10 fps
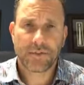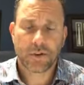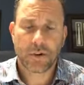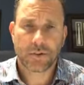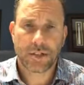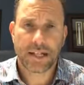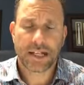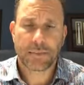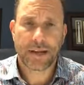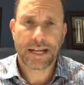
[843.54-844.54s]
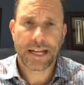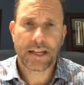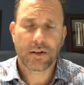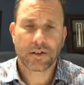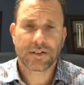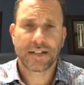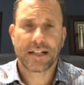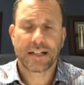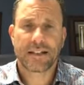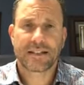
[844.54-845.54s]
difficulty getting my anchor
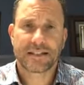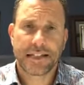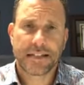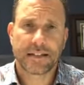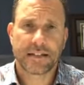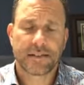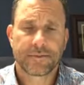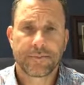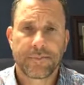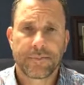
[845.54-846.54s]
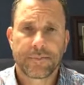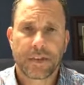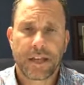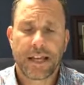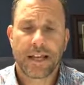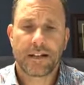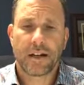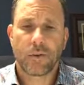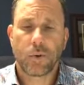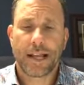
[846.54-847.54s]
set in the sand.
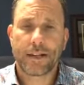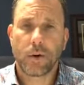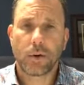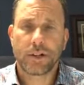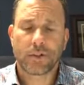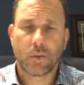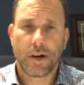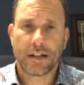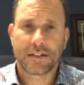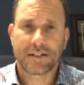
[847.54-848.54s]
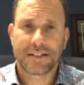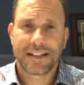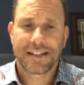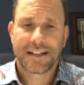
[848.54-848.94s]
And what I noticed was